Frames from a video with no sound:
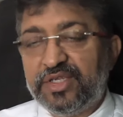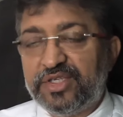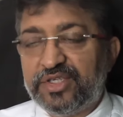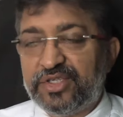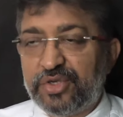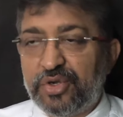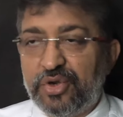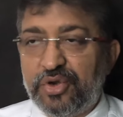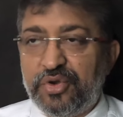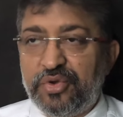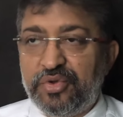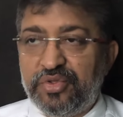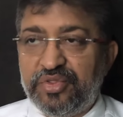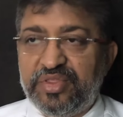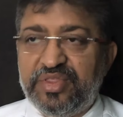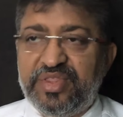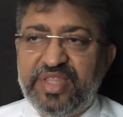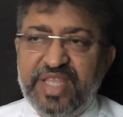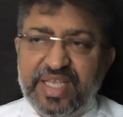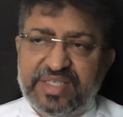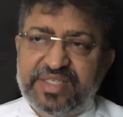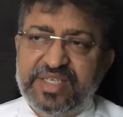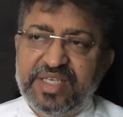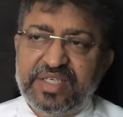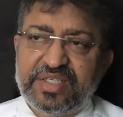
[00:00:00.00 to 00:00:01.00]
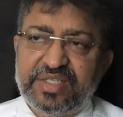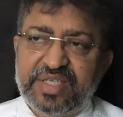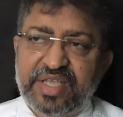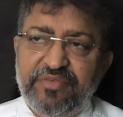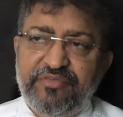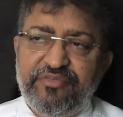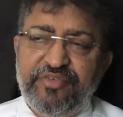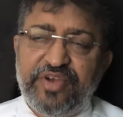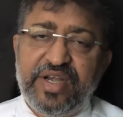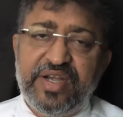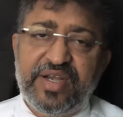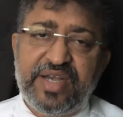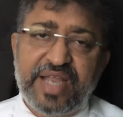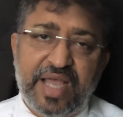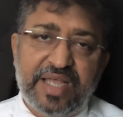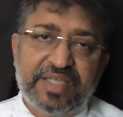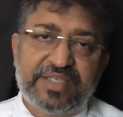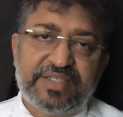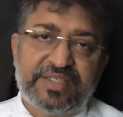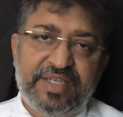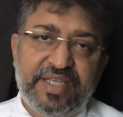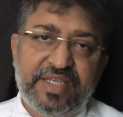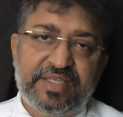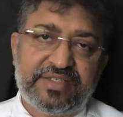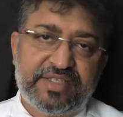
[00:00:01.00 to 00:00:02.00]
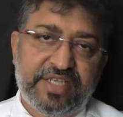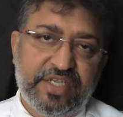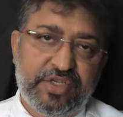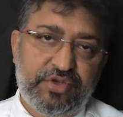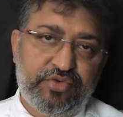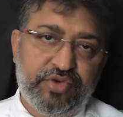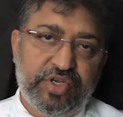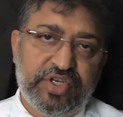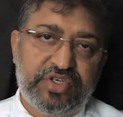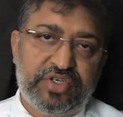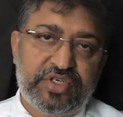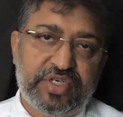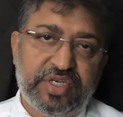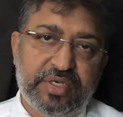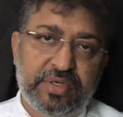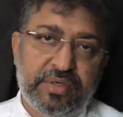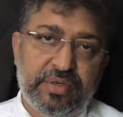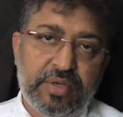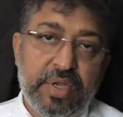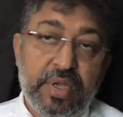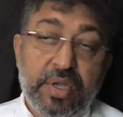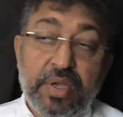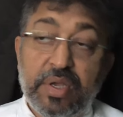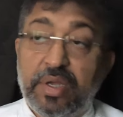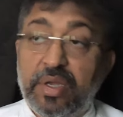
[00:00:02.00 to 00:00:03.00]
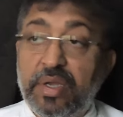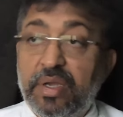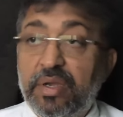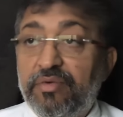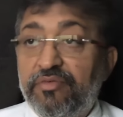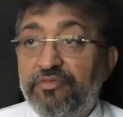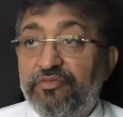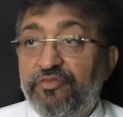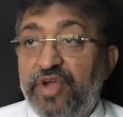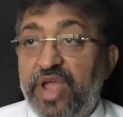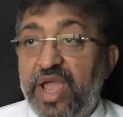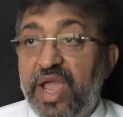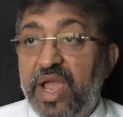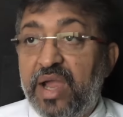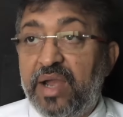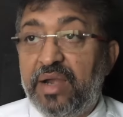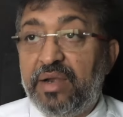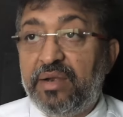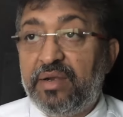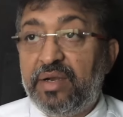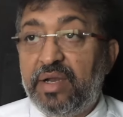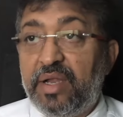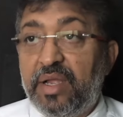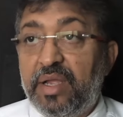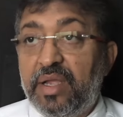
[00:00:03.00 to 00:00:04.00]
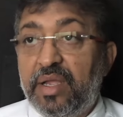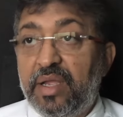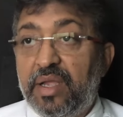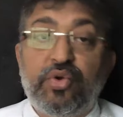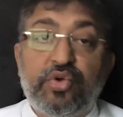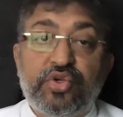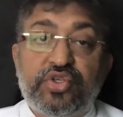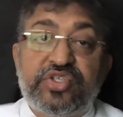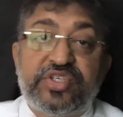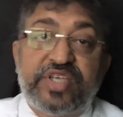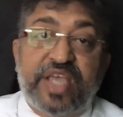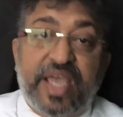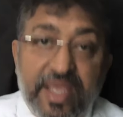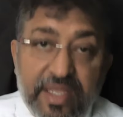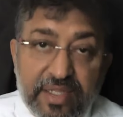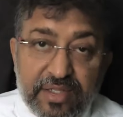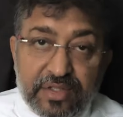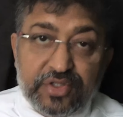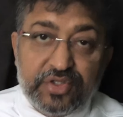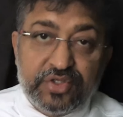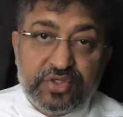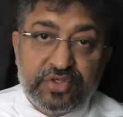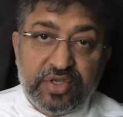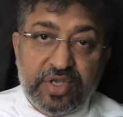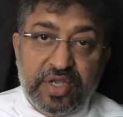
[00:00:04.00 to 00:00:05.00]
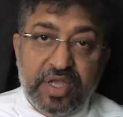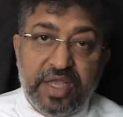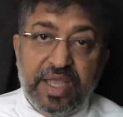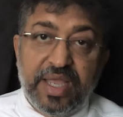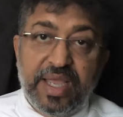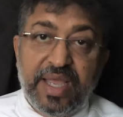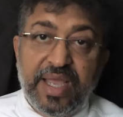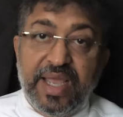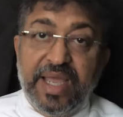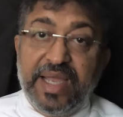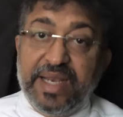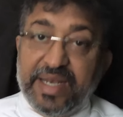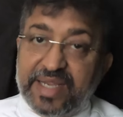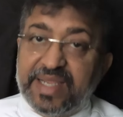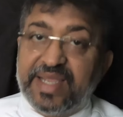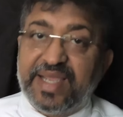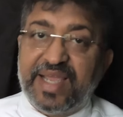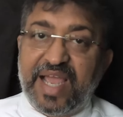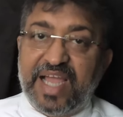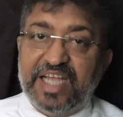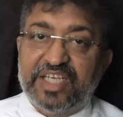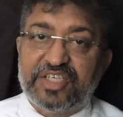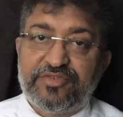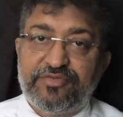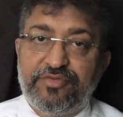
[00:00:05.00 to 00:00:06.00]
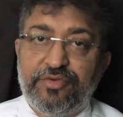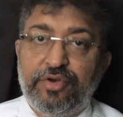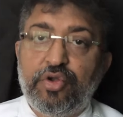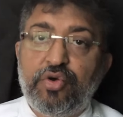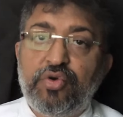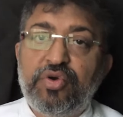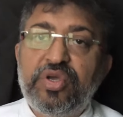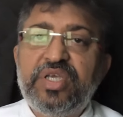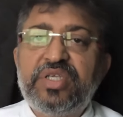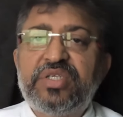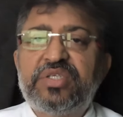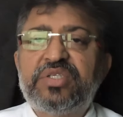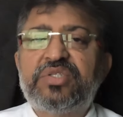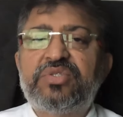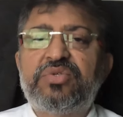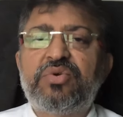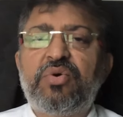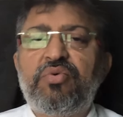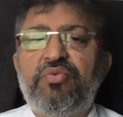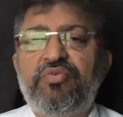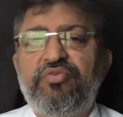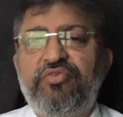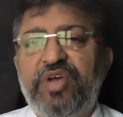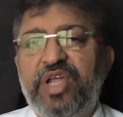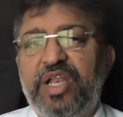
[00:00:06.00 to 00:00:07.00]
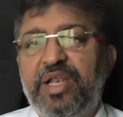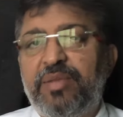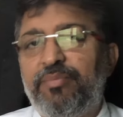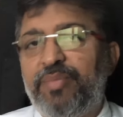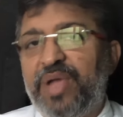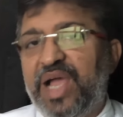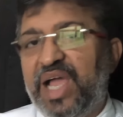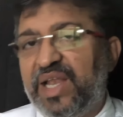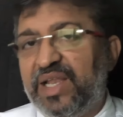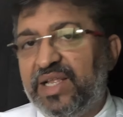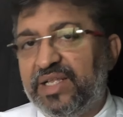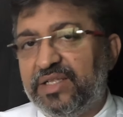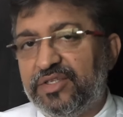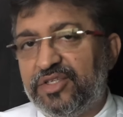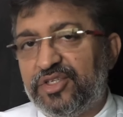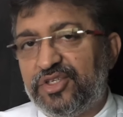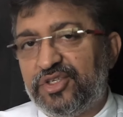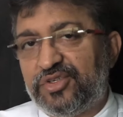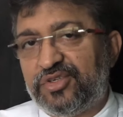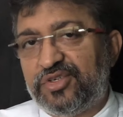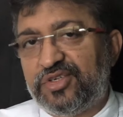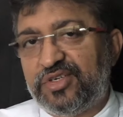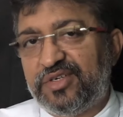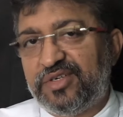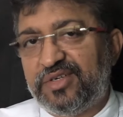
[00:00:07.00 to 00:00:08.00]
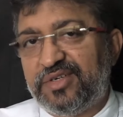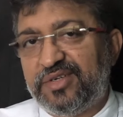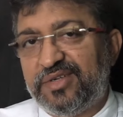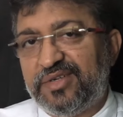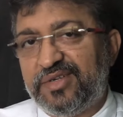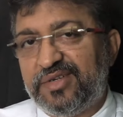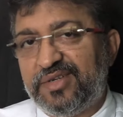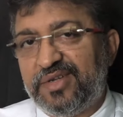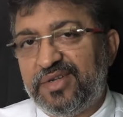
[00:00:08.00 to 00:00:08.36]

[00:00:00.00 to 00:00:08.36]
So this is a fantastic situation where your sales and cash flow is so well balanced,